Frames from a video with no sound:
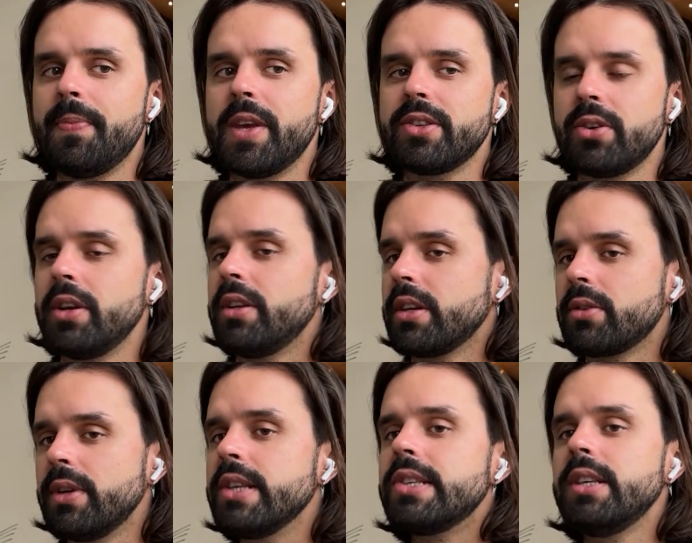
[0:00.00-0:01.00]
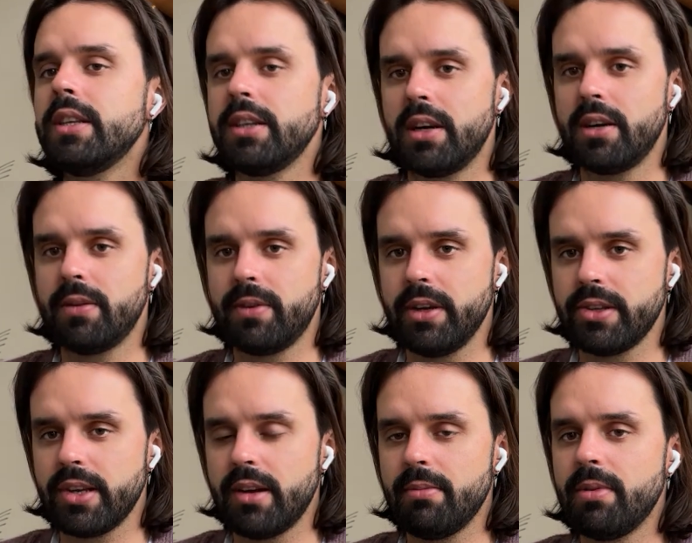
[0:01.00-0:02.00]
it's going to decrease CTR, for
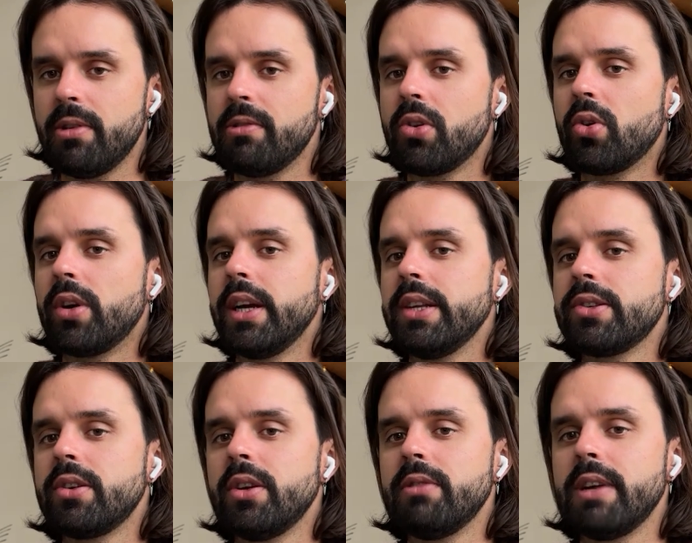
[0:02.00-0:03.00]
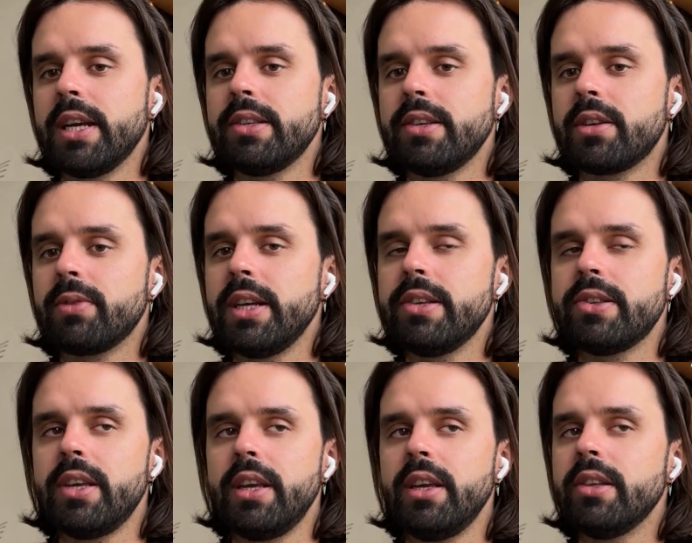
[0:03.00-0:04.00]
example, or it's going to like
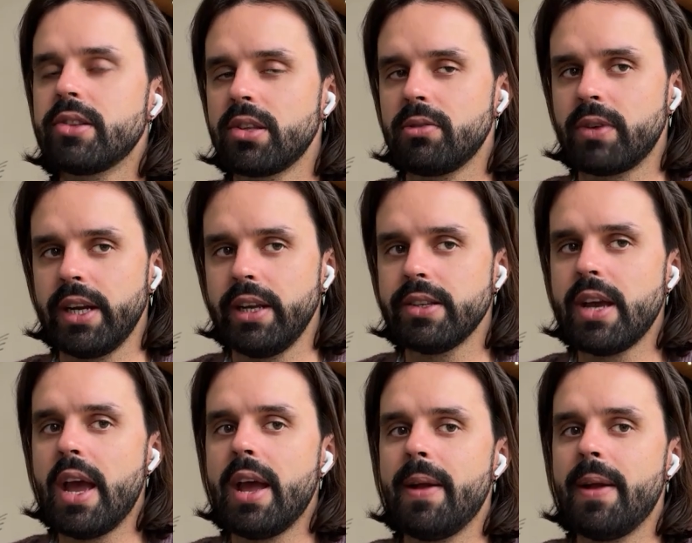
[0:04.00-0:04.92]
decrease the install rate.